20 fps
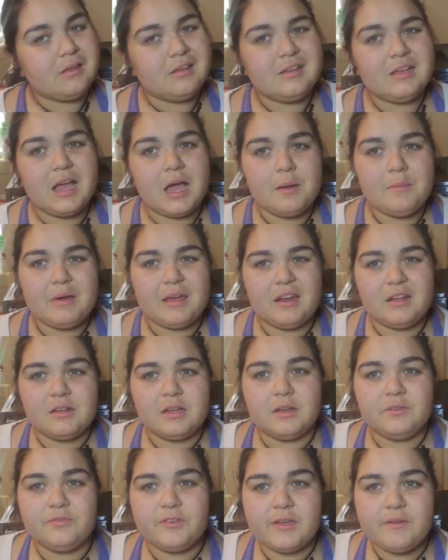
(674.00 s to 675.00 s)
how about
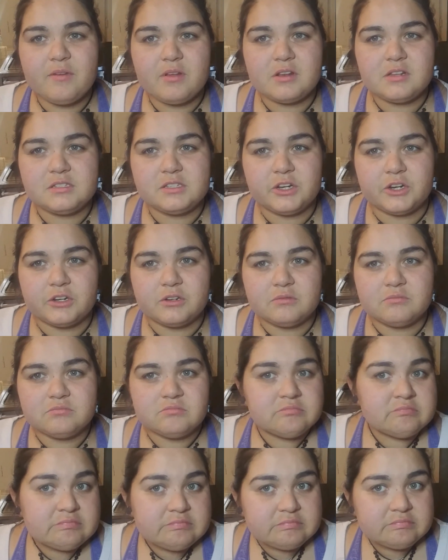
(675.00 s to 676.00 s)
a favorite dessert?
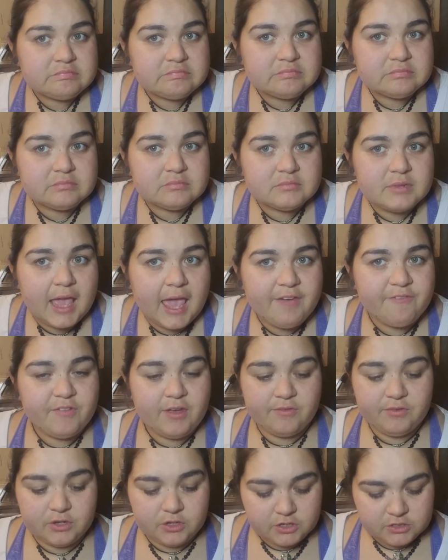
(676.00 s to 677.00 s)
Hey,
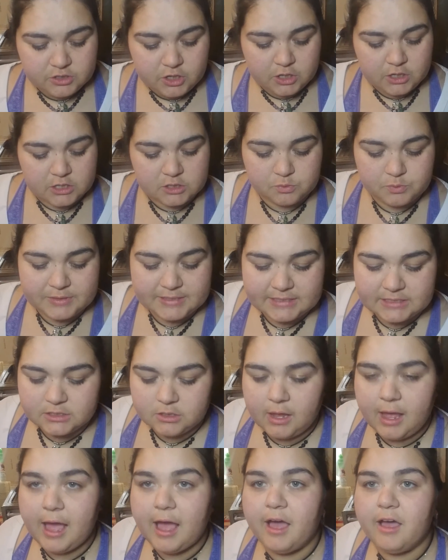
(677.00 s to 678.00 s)
favorite dessert, because we
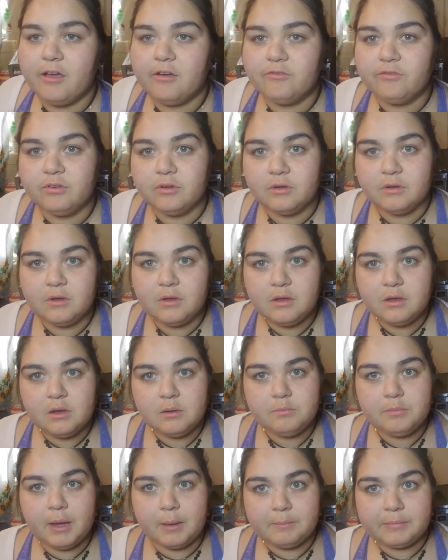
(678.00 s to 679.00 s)
still have
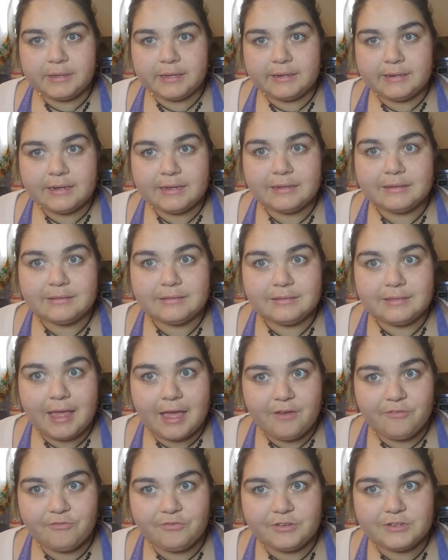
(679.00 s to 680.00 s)
pumpkin
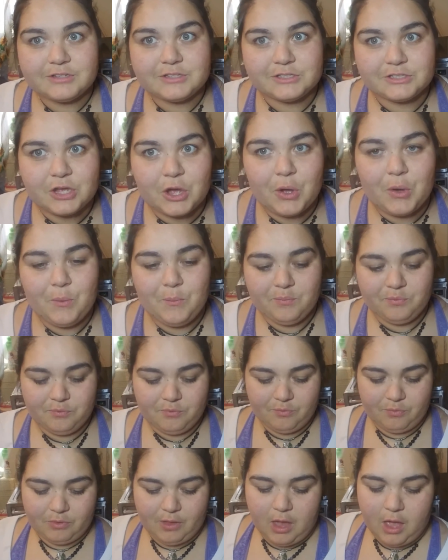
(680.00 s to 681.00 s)
left. So
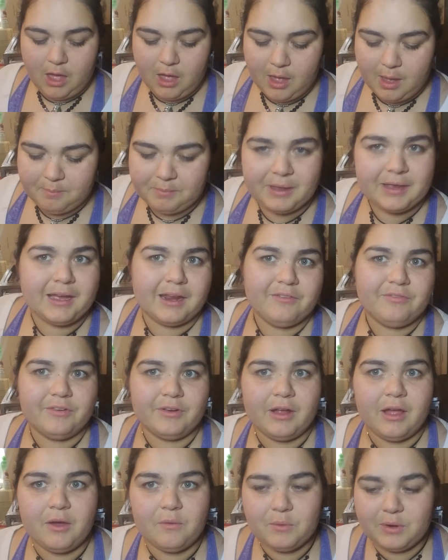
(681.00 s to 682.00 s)
I gotta
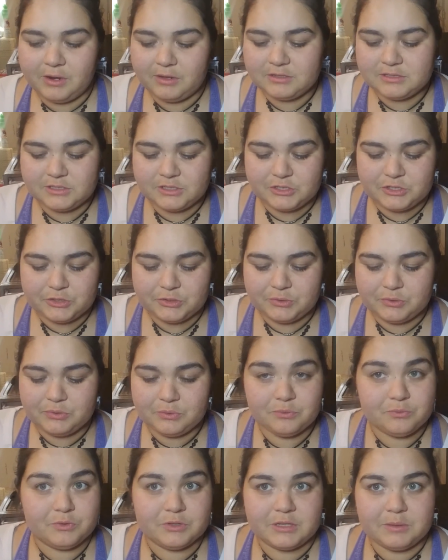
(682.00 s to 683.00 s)
figure out what else to do
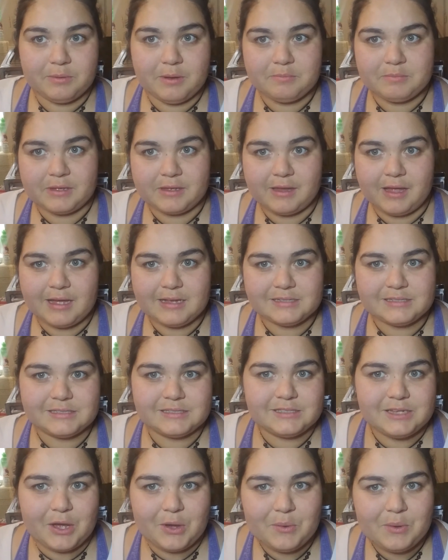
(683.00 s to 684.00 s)
with the pumpkin, guys.
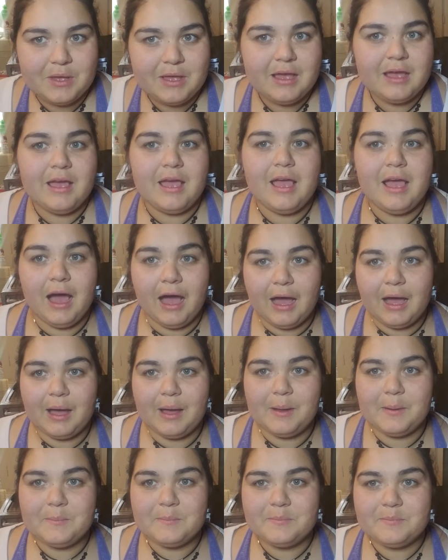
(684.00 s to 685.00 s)
So
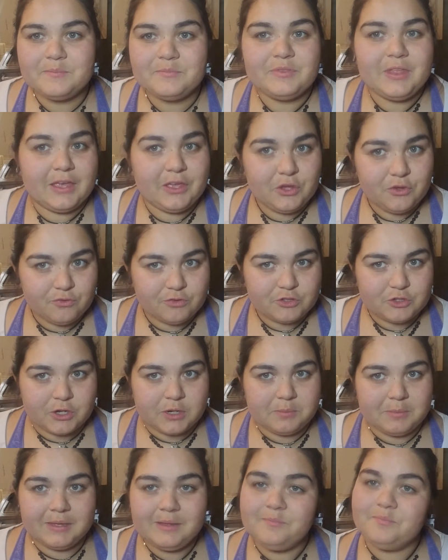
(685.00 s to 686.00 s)
thank you for
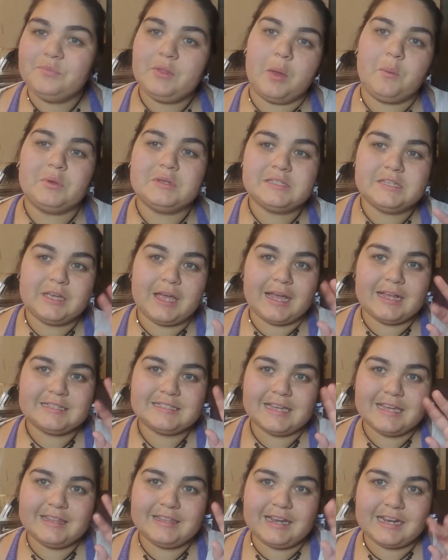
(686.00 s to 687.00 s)
joining me, and we'll see you guys
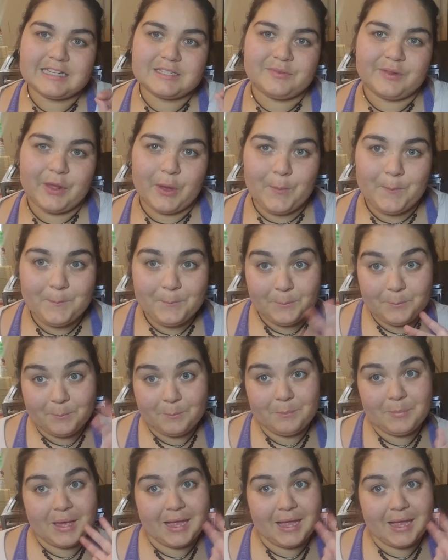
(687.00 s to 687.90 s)
in the next video. Bye,